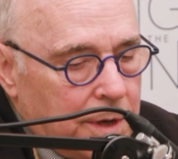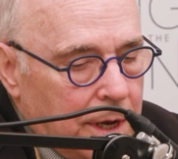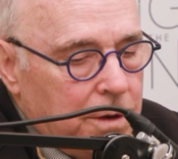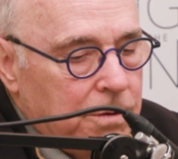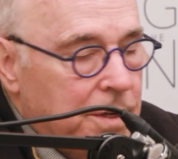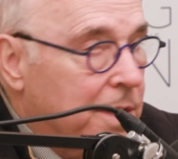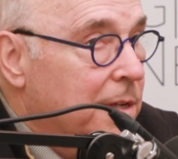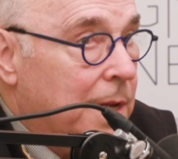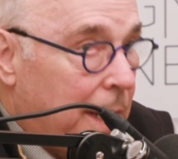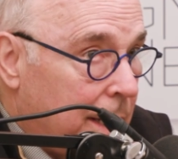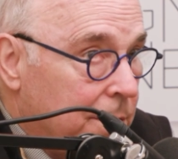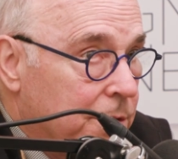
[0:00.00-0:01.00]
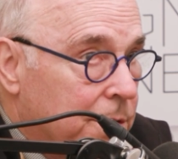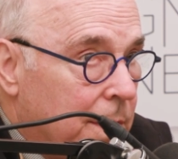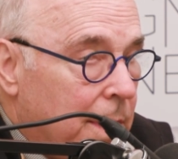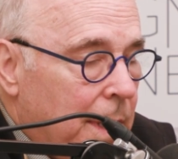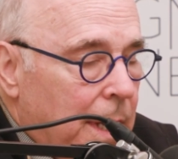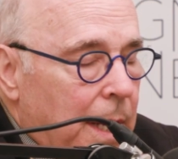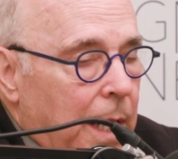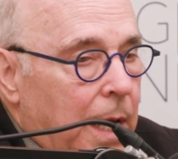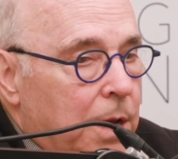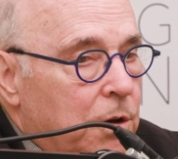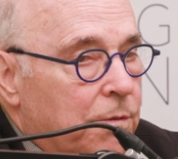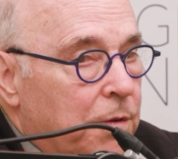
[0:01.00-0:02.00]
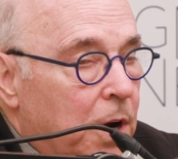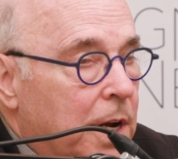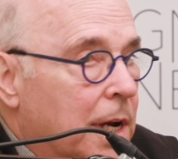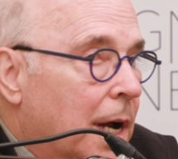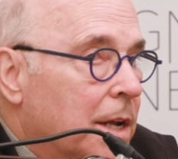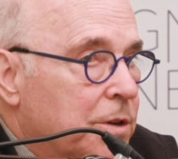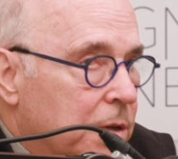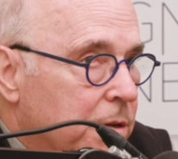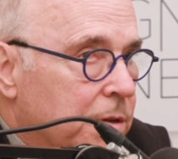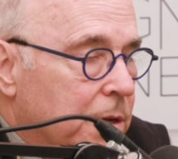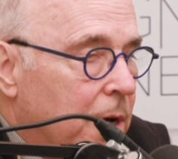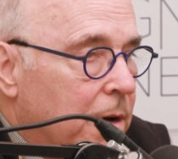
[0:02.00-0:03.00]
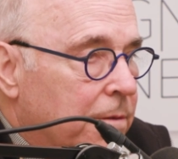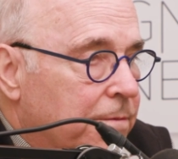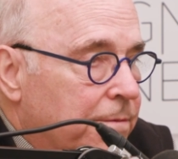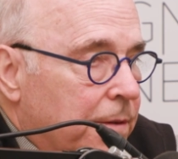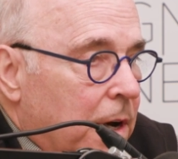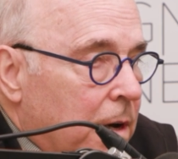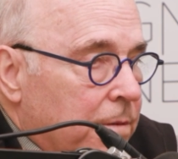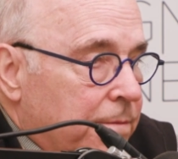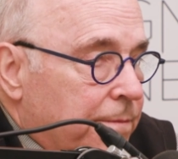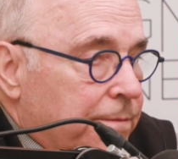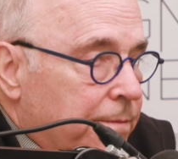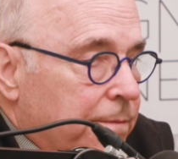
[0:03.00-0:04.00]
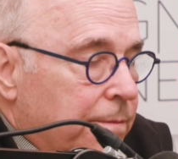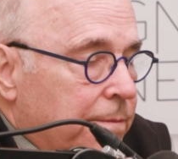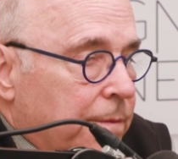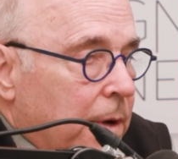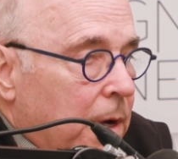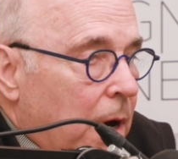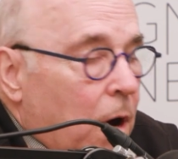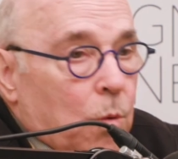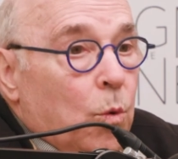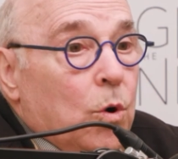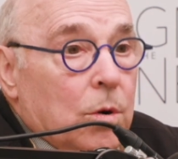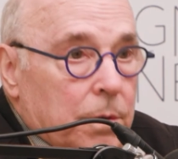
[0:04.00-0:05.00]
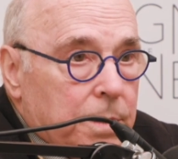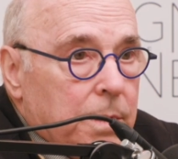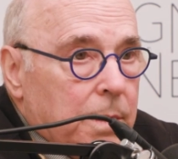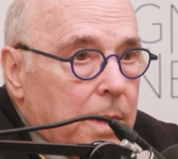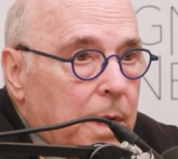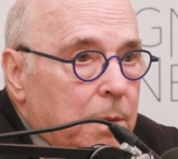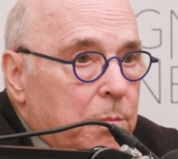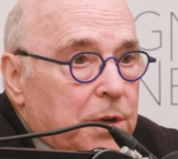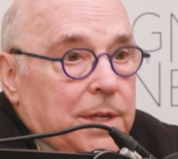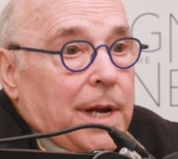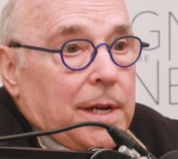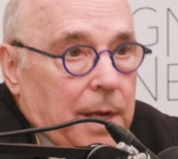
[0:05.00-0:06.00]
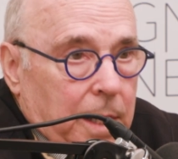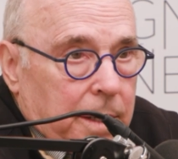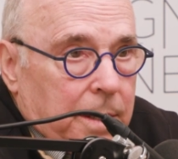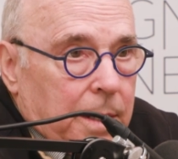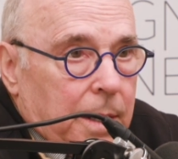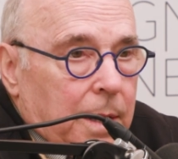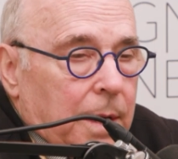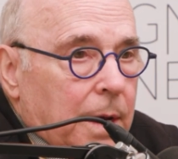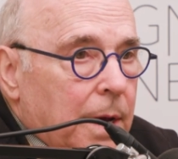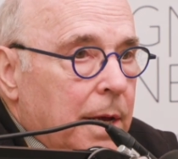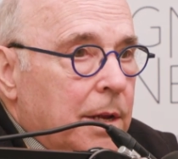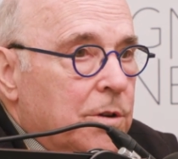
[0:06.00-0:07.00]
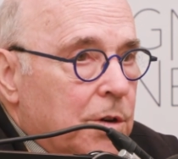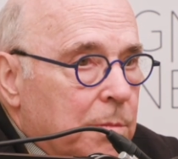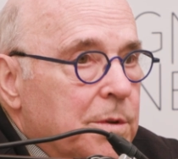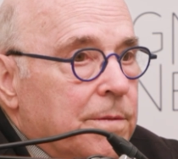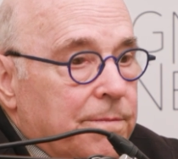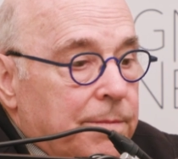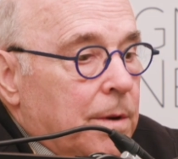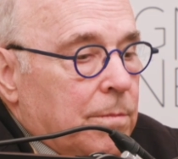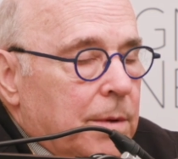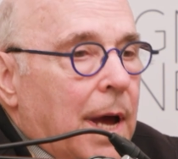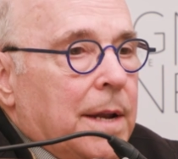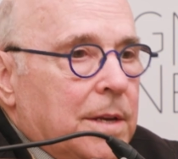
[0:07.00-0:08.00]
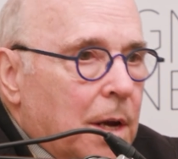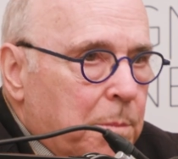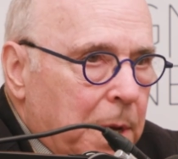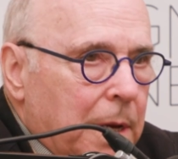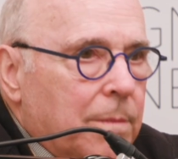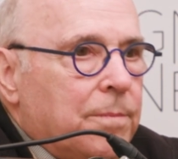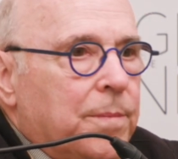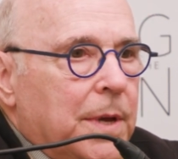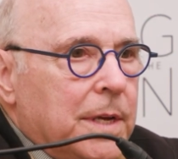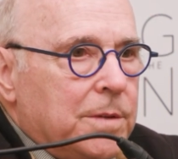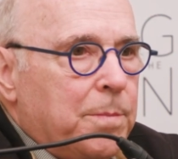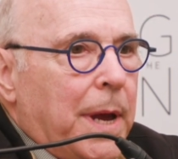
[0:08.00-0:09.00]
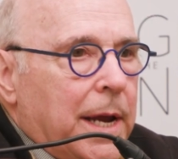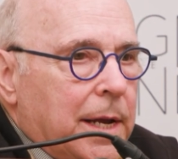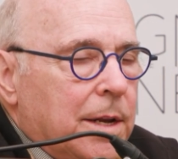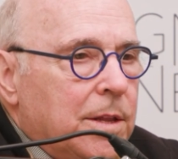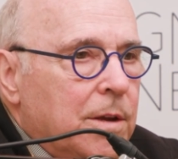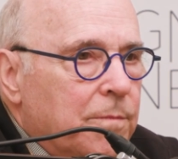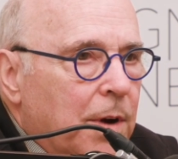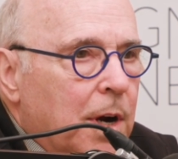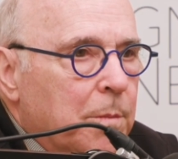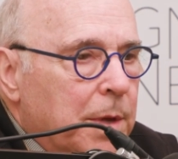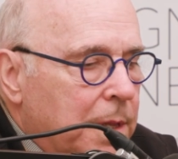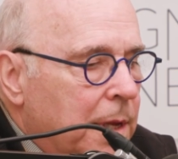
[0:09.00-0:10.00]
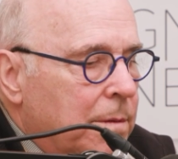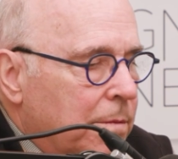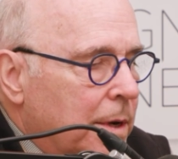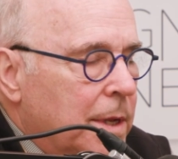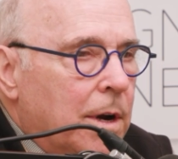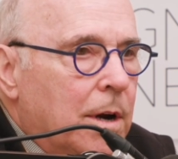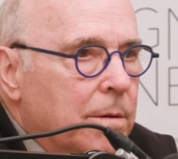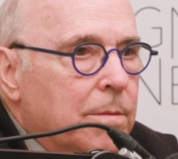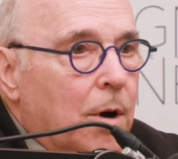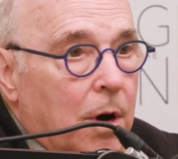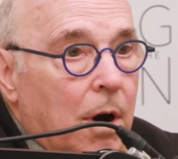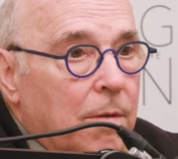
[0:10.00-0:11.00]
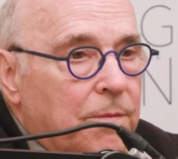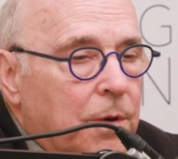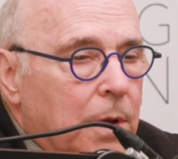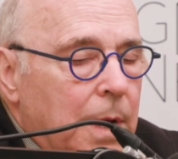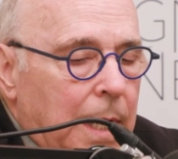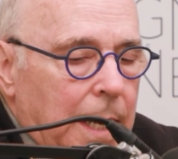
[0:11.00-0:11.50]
you're not using stains, and you're very conscious of our world and protecting it in terms of, not dumping things back into the environment that really are harmful.